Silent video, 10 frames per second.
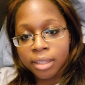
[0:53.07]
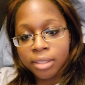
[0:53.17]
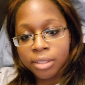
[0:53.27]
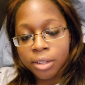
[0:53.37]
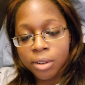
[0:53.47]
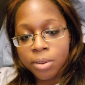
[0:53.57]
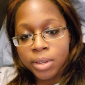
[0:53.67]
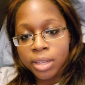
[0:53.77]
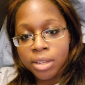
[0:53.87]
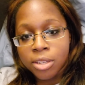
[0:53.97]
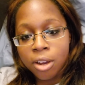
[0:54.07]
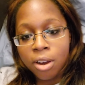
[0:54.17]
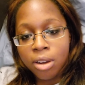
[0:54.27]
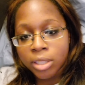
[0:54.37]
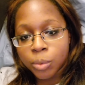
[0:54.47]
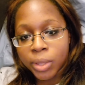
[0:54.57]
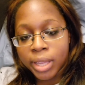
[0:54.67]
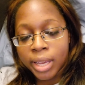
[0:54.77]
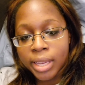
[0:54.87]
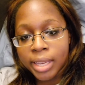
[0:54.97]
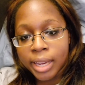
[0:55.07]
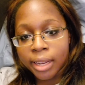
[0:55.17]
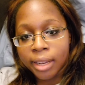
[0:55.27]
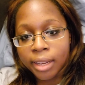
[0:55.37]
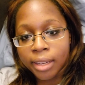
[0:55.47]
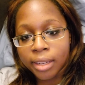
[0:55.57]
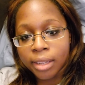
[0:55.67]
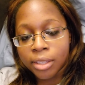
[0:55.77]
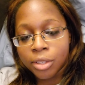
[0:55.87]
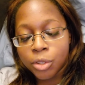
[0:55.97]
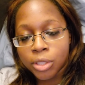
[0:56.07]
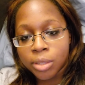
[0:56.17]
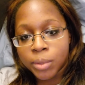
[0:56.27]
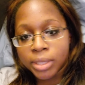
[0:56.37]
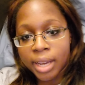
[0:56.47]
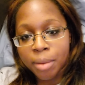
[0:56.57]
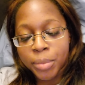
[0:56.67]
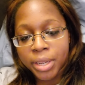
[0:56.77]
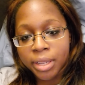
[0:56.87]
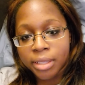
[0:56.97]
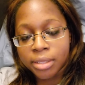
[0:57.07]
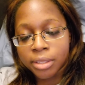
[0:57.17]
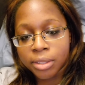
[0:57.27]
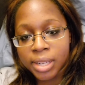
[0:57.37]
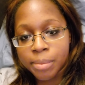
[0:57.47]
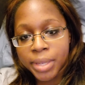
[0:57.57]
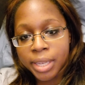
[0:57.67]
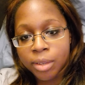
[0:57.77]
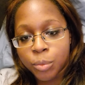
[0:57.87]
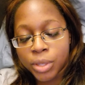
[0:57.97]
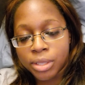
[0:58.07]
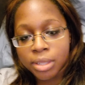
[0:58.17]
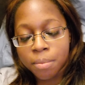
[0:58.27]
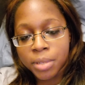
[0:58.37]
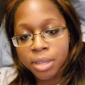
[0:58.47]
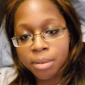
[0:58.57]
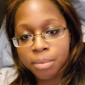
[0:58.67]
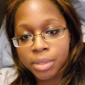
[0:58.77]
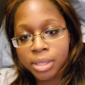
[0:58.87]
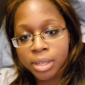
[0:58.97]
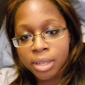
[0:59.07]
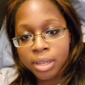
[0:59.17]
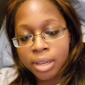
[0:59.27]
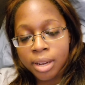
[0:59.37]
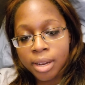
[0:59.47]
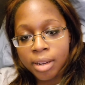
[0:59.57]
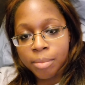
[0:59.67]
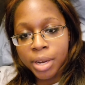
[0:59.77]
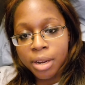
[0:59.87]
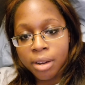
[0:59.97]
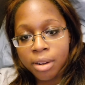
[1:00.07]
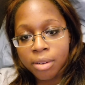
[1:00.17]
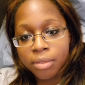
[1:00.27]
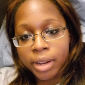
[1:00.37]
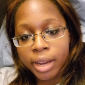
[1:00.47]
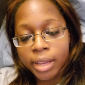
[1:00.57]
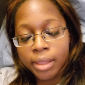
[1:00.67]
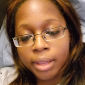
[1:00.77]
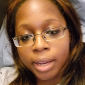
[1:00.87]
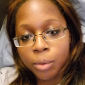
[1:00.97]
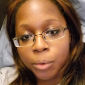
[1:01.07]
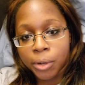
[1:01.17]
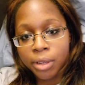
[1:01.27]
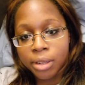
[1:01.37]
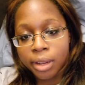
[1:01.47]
So in dogs, when they get it, usually what's happening is they're coming in with symptoms of high thyroid.